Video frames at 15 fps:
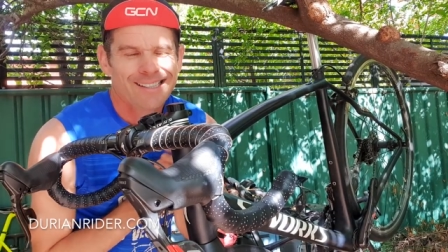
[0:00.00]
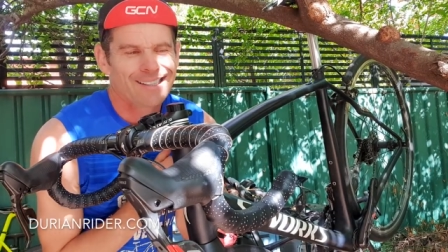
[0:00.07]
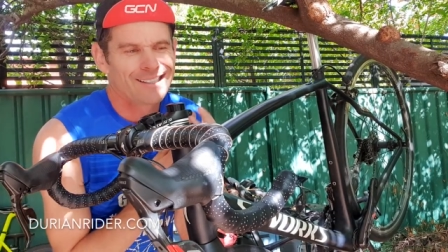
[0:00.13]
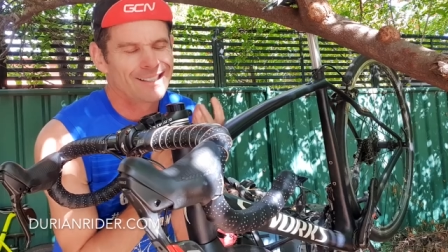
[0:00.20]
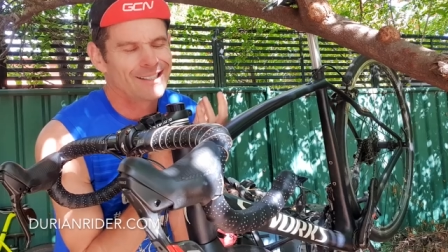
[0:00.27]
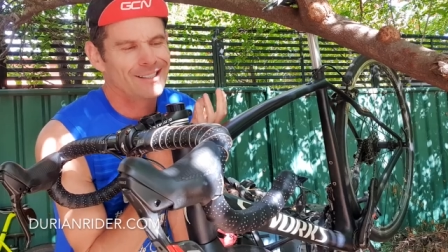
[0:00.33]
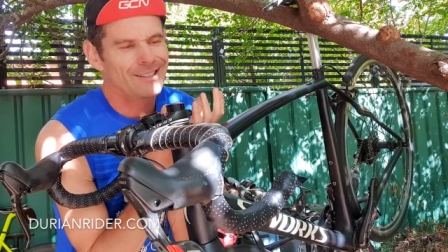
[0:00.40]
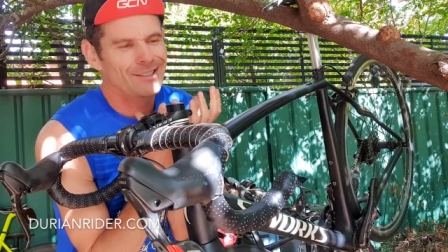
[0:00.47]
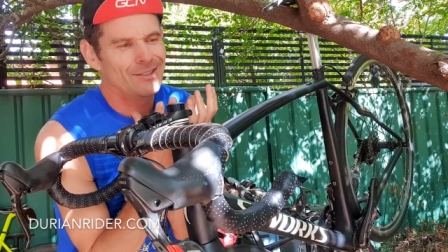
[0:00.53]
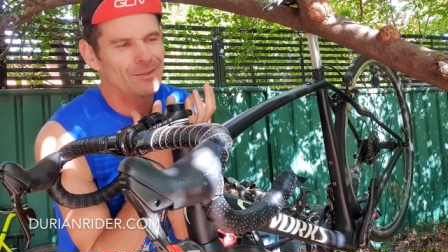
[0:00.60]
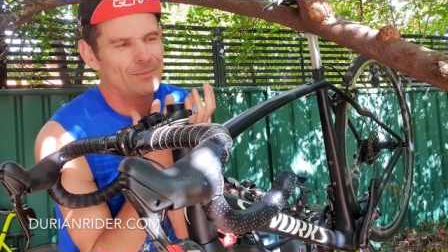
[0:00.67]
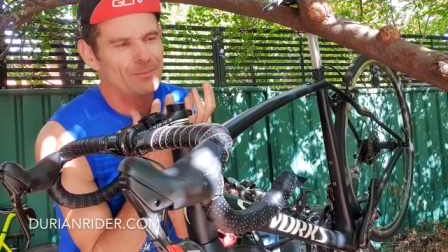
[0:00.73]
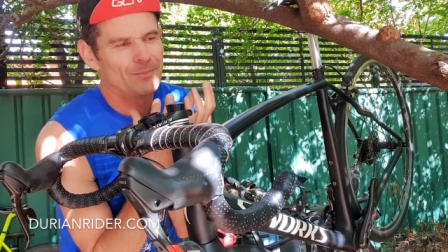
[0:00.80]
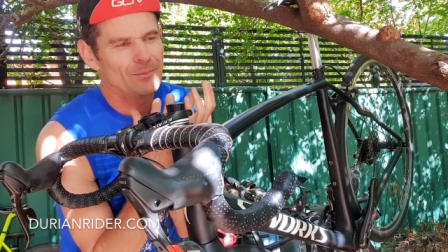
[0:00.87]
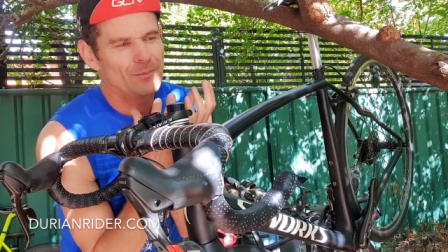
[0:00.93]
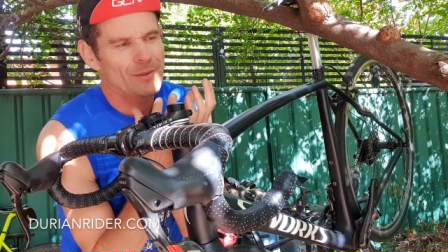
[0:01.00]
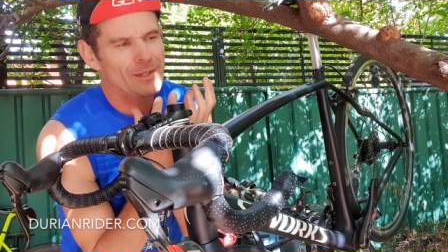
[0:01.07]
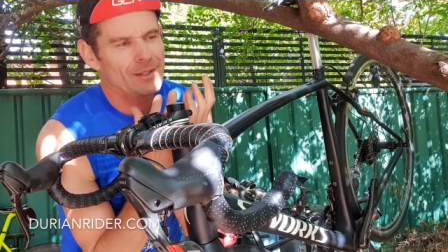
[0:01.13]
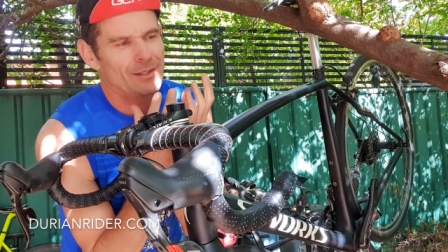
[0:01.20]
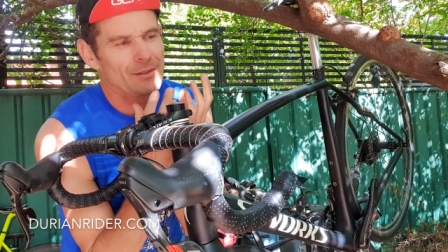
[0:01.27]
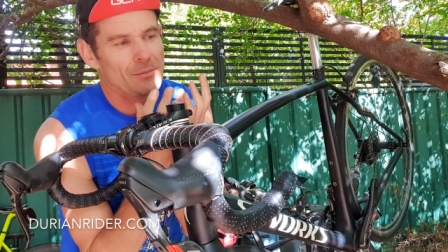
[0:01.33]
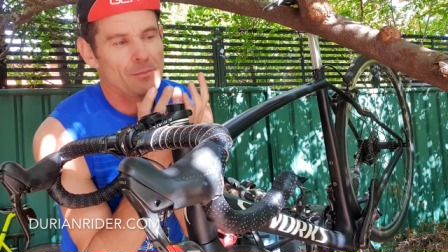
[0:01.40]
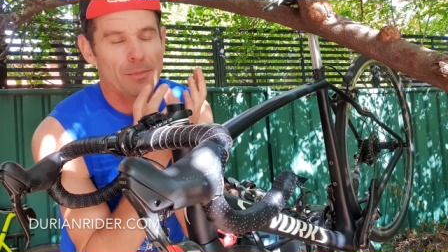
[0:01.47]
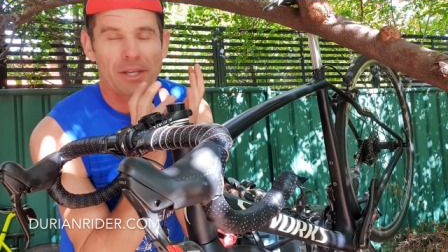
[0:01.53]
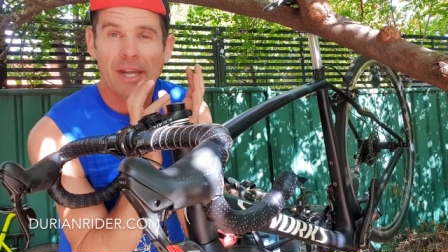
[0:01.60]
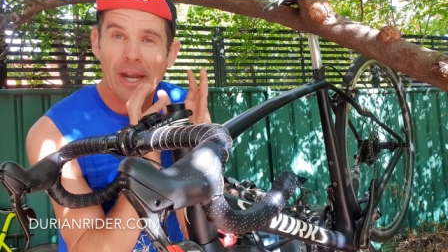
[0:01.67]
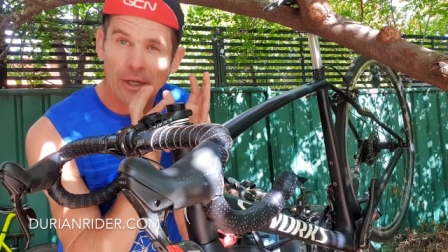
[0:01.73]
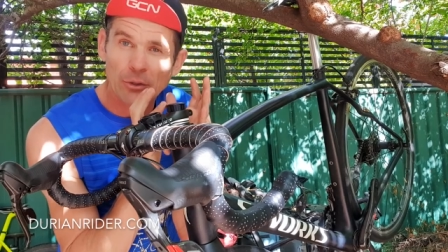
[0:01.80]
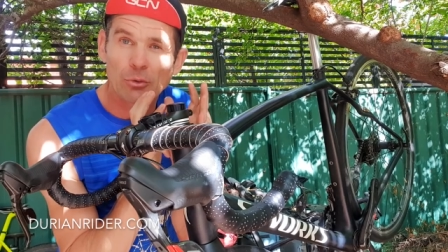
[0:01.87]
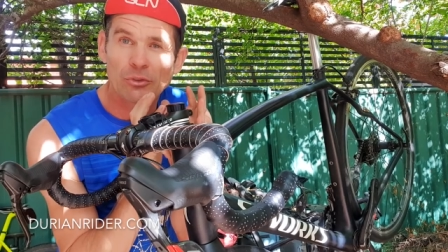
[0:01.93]
uh,
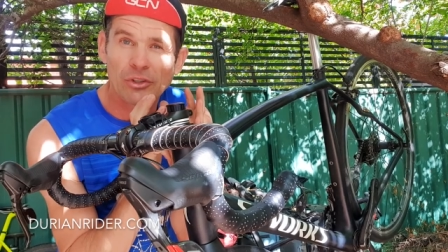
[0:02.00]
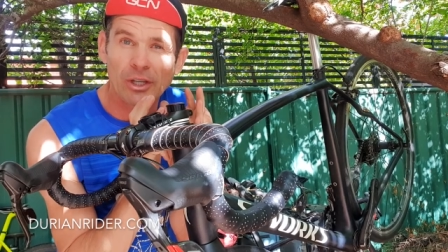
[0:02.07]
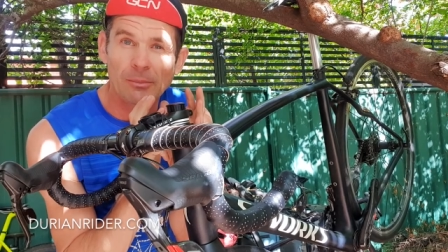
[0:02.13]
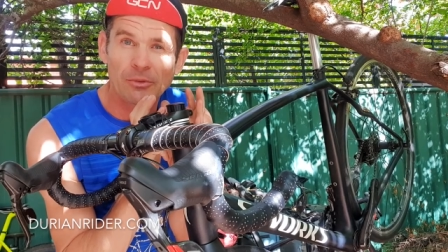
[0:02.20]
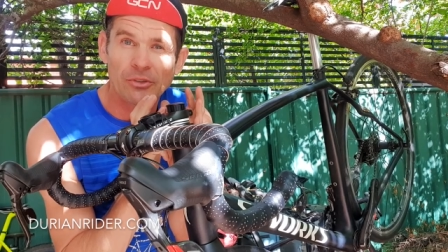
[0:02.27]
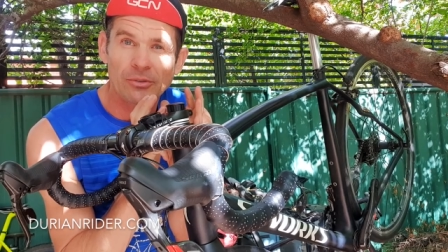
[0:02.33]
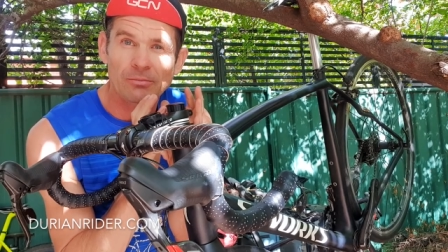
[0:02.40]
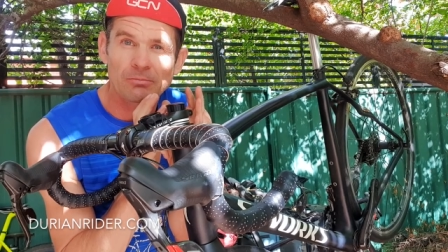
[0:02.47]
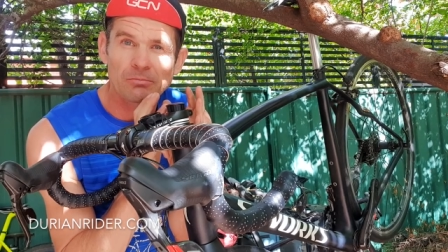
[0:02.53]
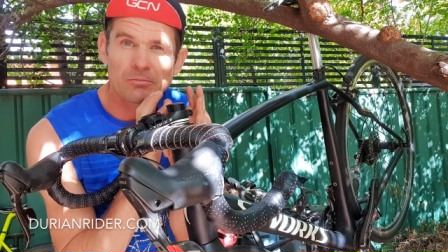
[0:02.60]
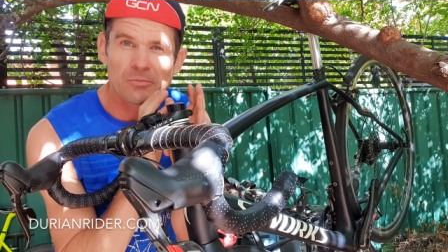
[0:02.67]
mechanical tips.